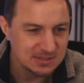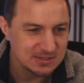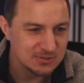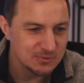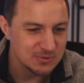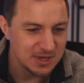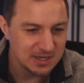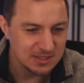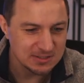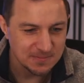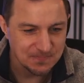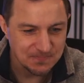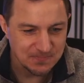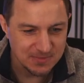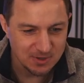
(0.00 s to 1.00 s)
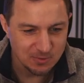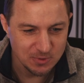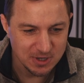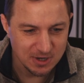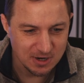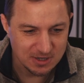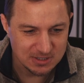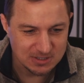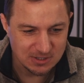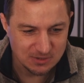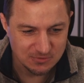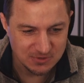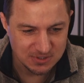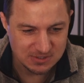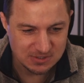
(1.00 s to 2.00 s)
Let's do that. There we are.
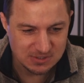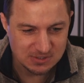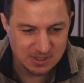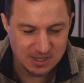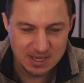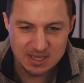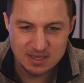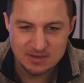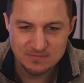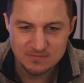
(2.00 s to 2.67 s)
So this is a